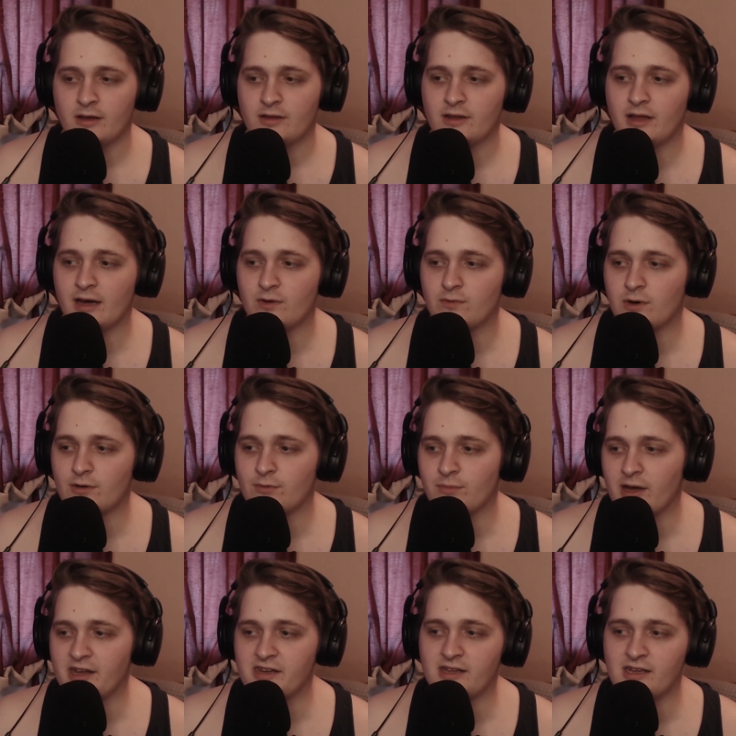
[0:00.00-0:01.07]
that one
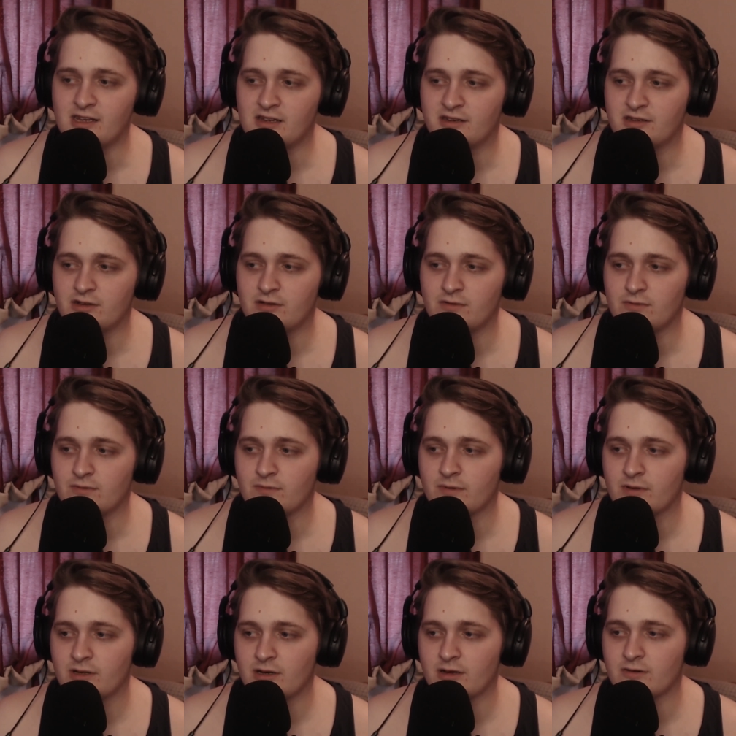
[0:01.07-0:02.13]
may need to,
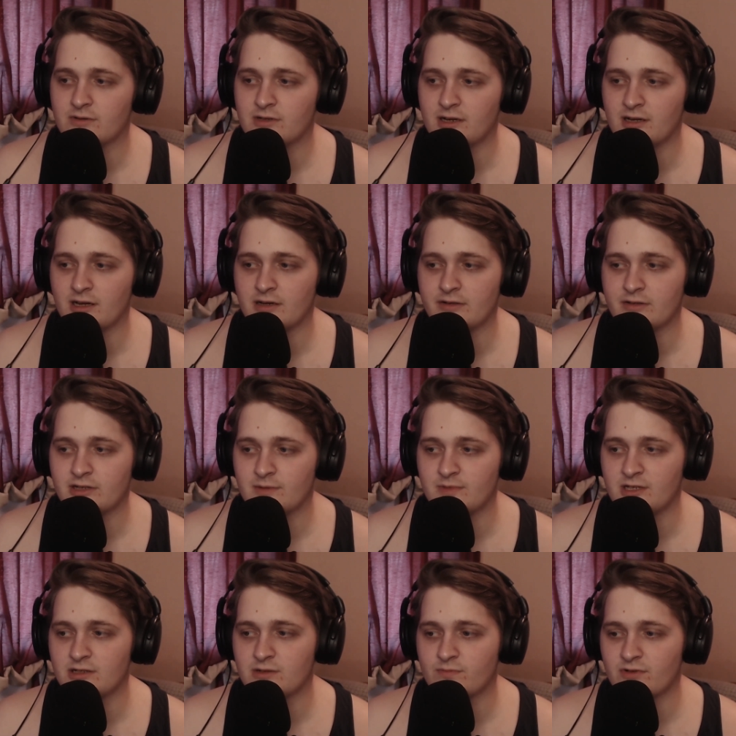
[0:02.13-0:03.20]
you know, take on some of
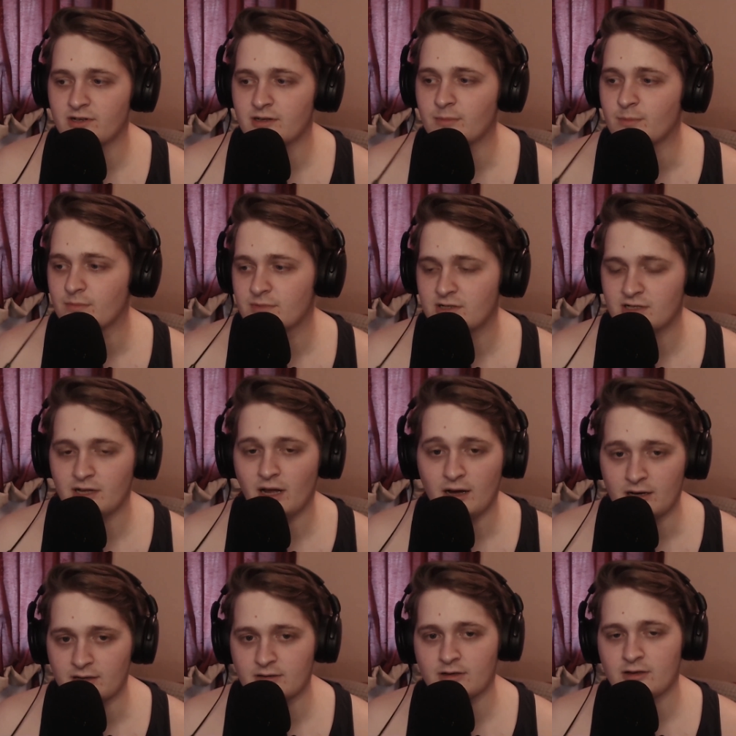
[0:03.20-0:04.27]
these pretty
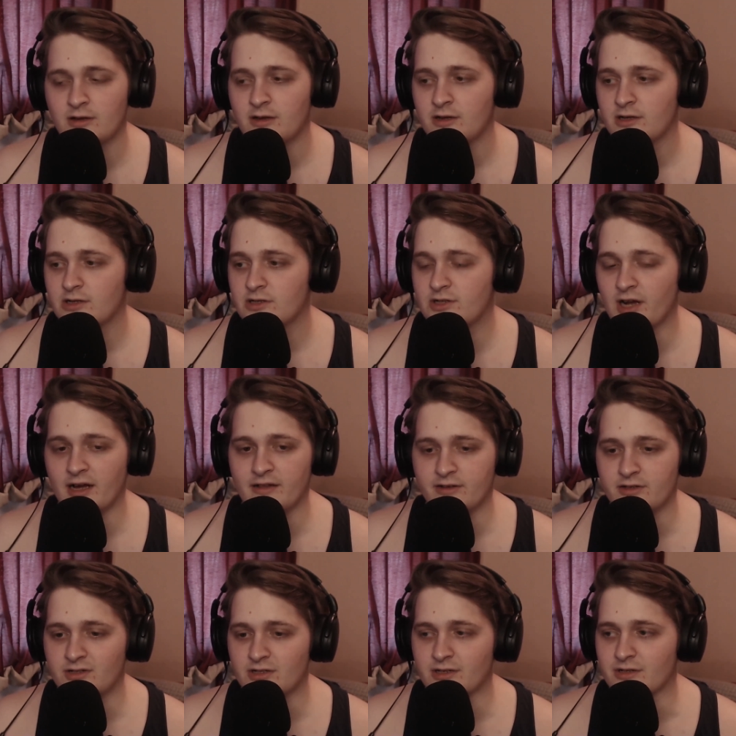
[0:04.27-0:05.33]
stark
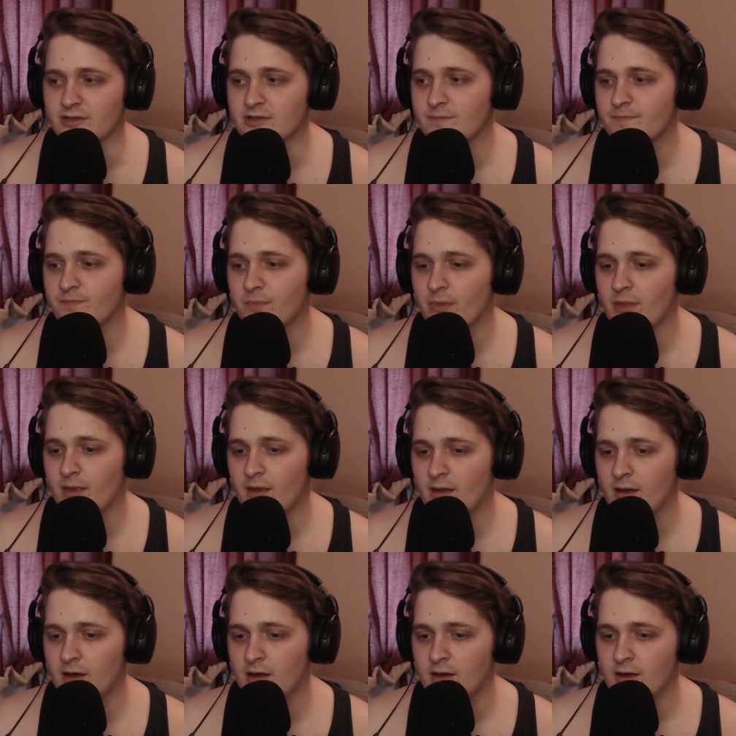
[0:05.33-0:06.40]
challenges.
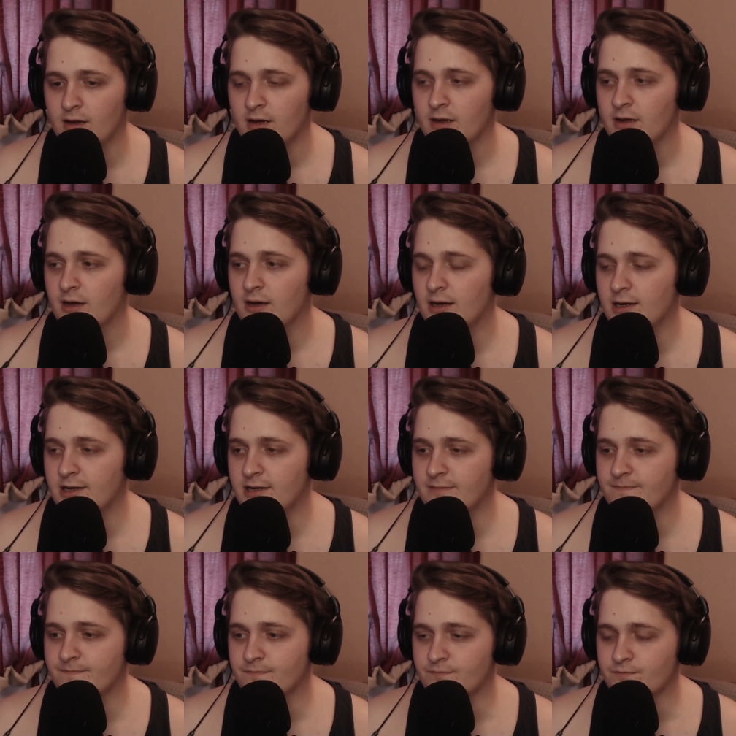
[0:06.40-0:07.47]

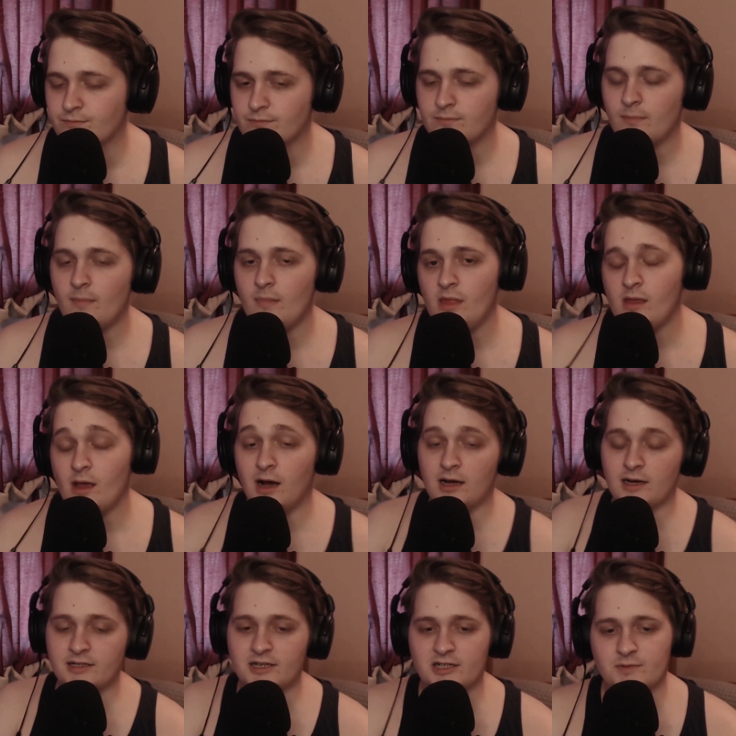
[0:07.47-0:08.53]

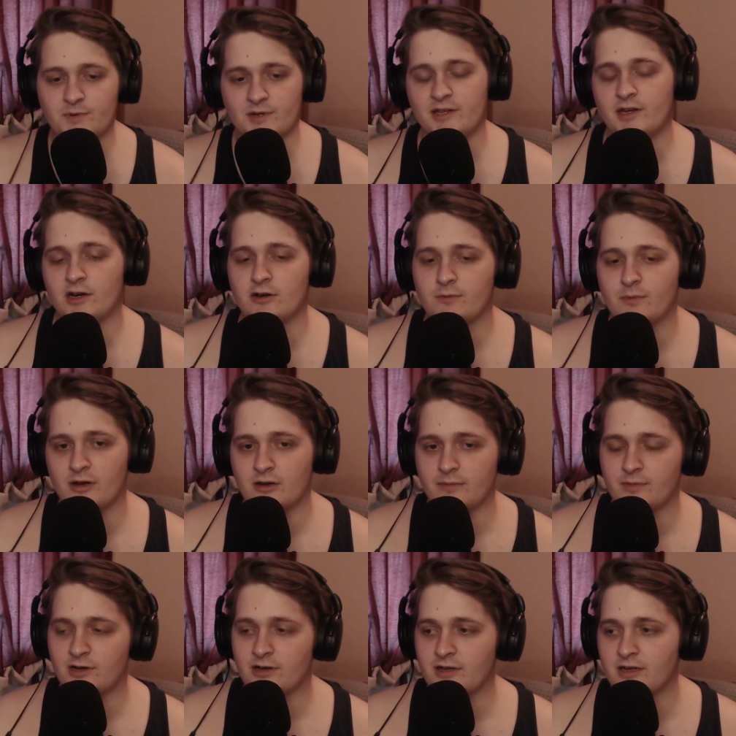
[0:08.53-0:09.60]
I desperately hope that I'm
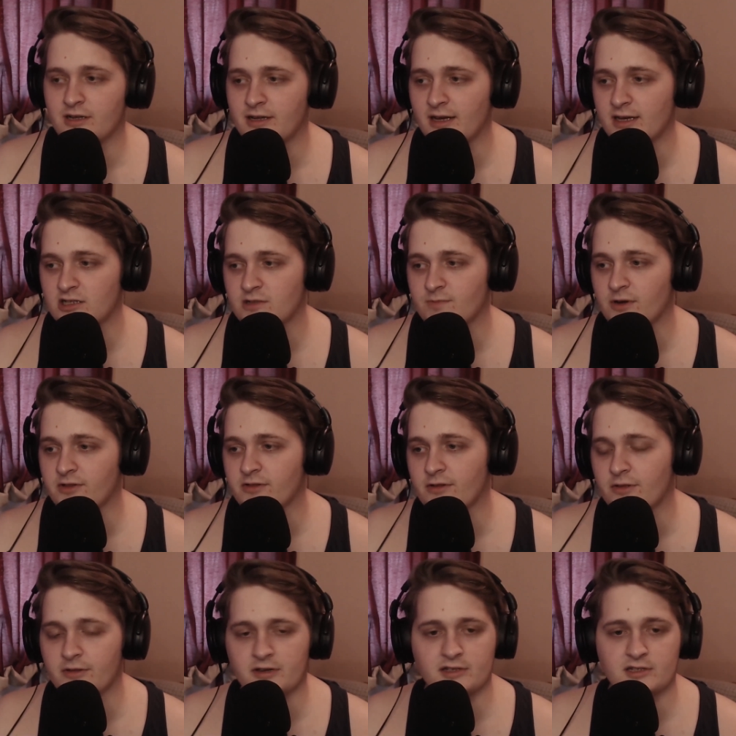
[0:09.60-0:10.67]
not here next month
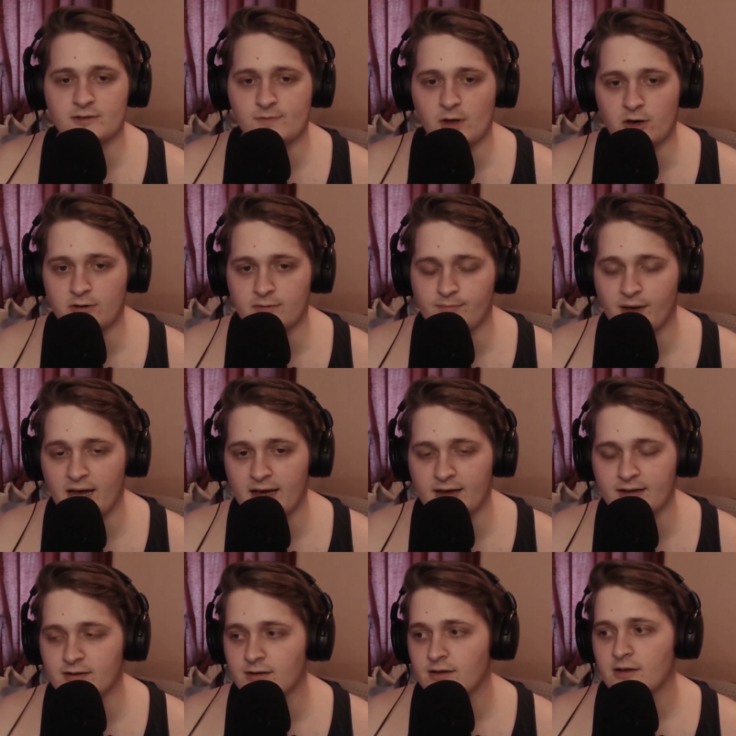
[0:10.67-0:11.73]
and things have gotten
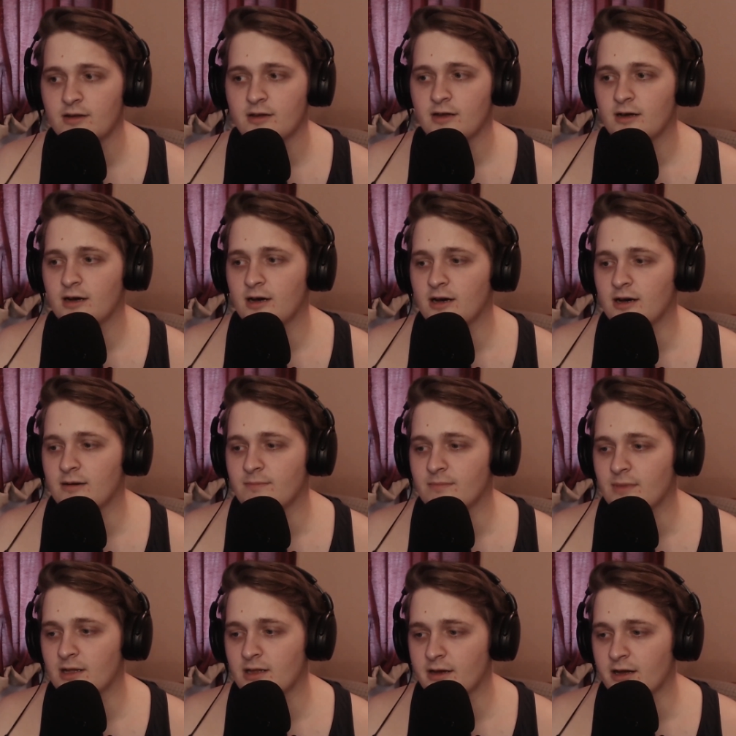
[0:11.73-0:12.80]
bad.
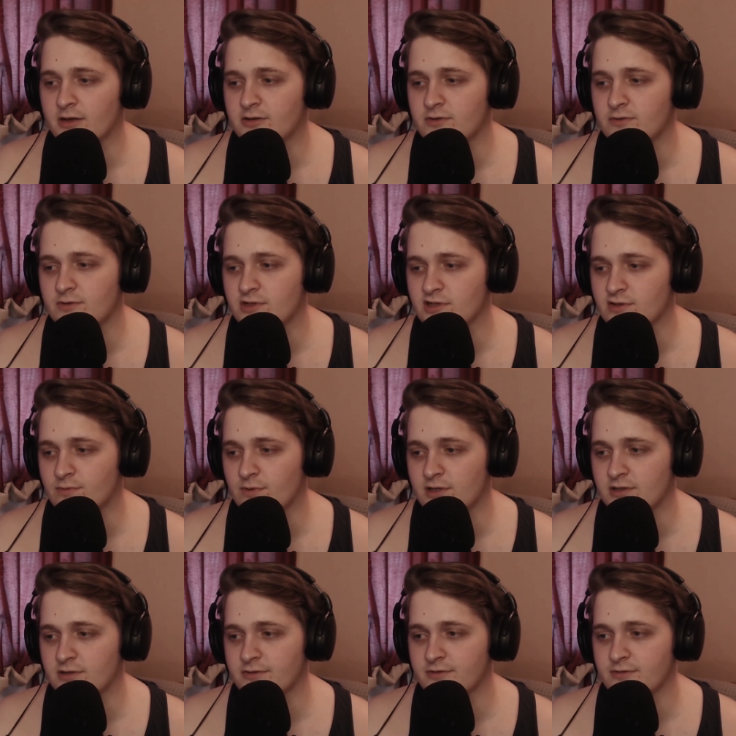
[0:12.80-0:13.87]
Like, I do just want
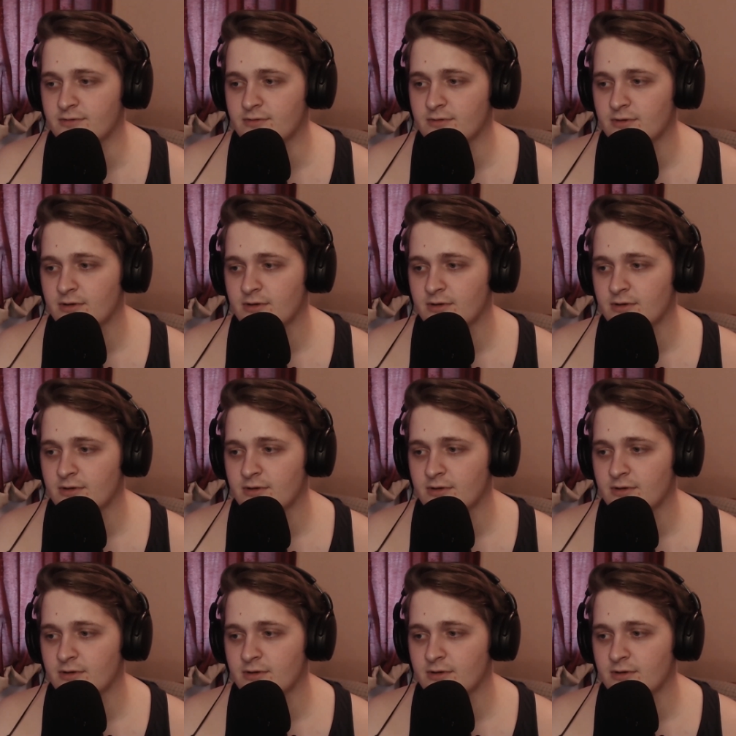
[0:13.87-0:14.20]
to,